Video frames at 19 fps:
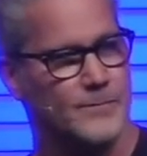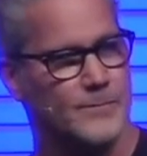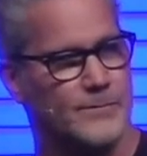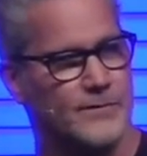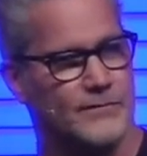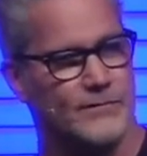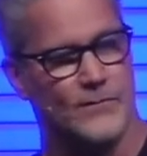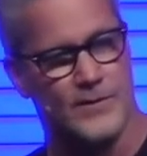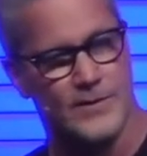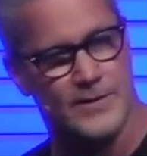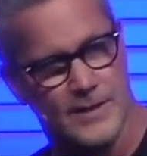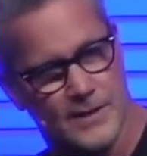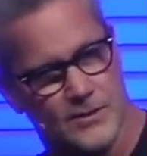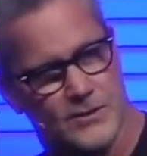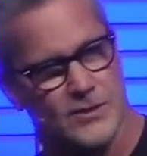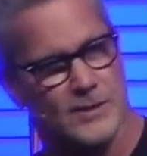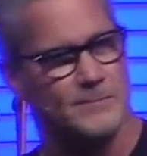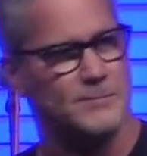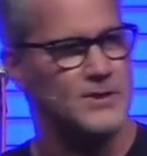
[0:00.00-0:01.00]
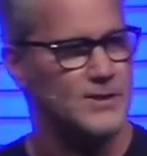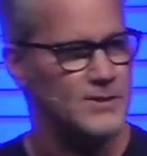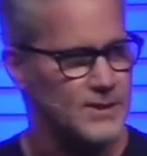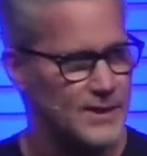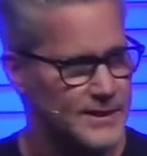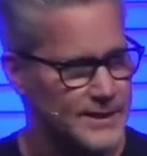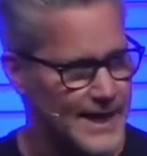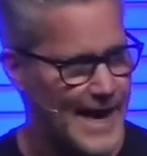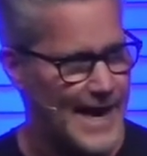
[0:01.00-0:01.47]
before the Egyptians
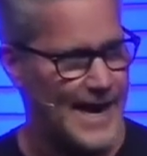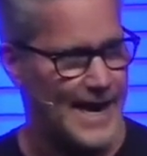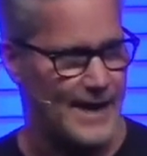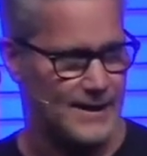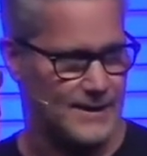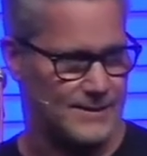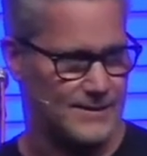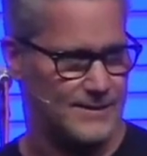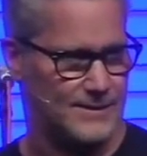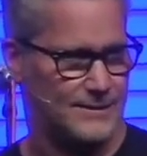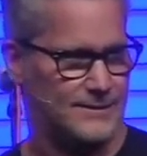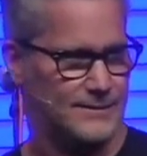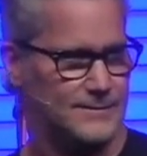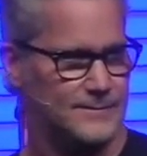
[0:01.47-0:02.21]
attacked